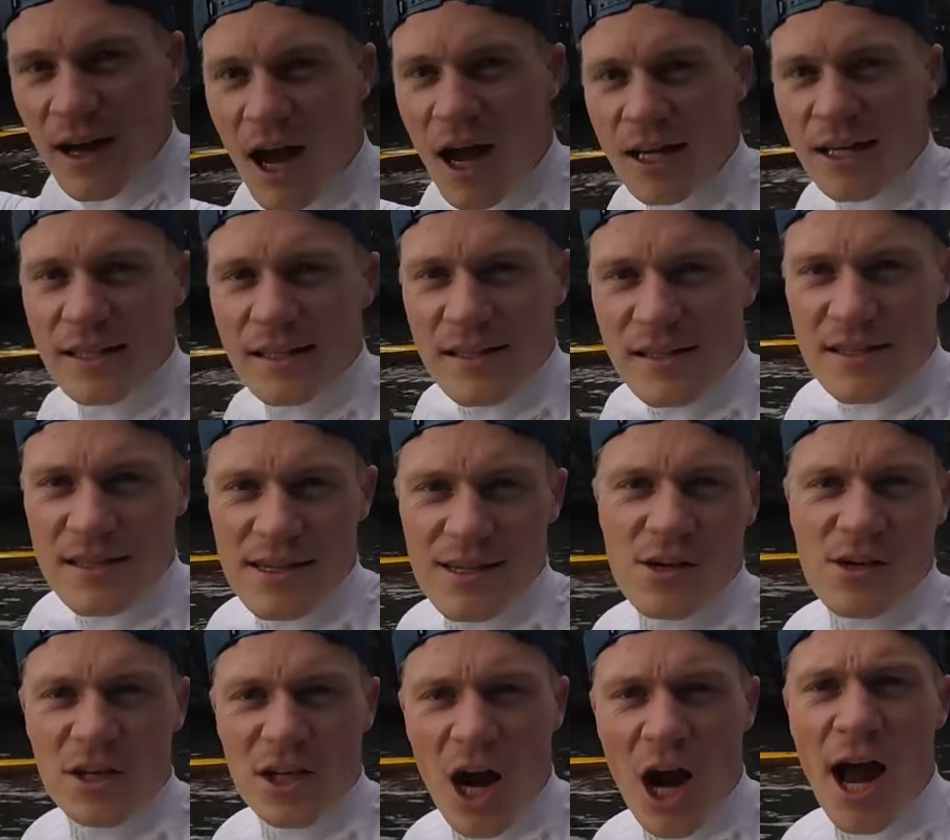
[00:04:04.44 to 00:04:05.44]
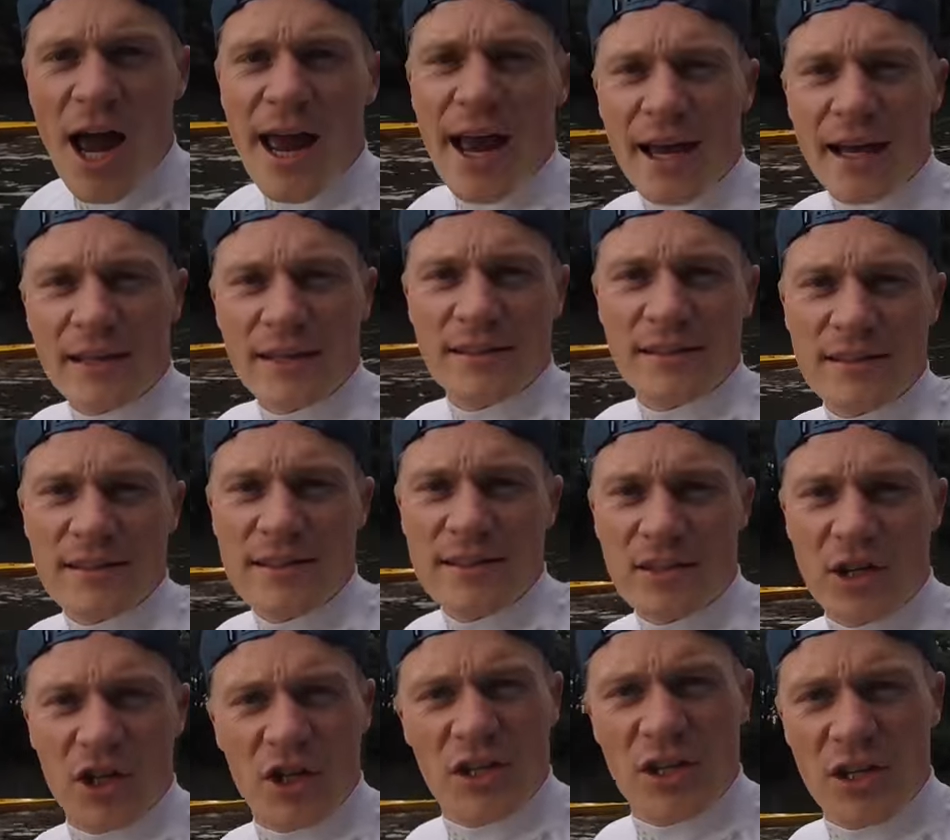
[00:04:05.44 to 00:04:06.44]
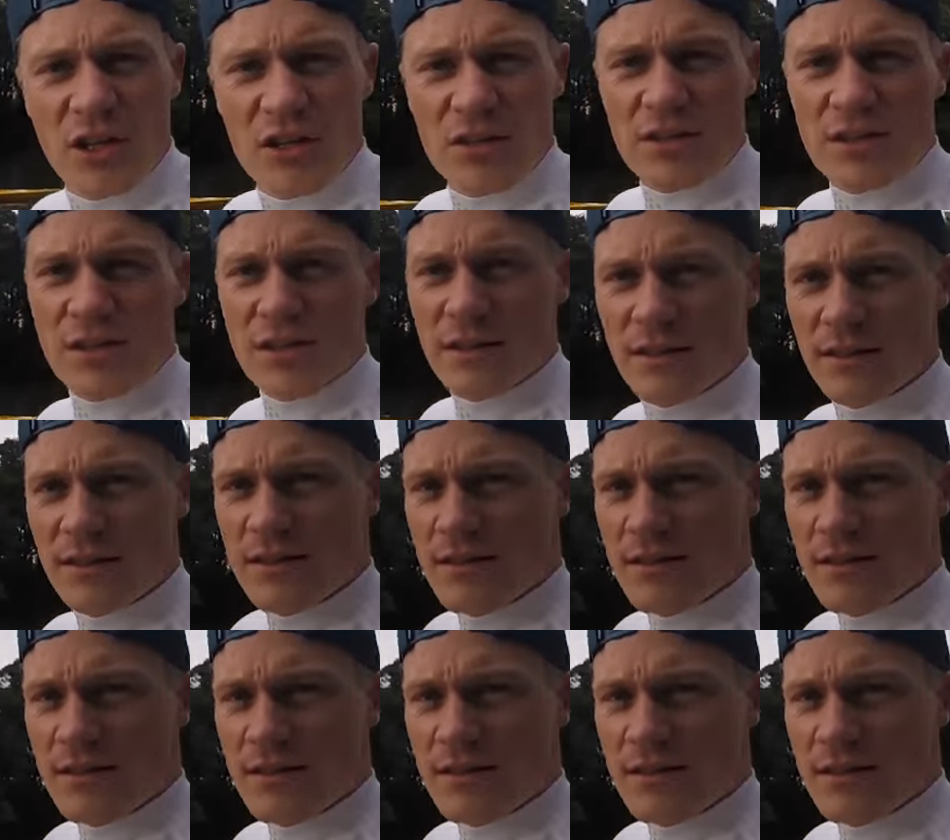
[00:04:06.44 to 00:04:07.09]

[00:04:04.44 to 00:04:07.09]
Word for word: I can still kayak, this is good news.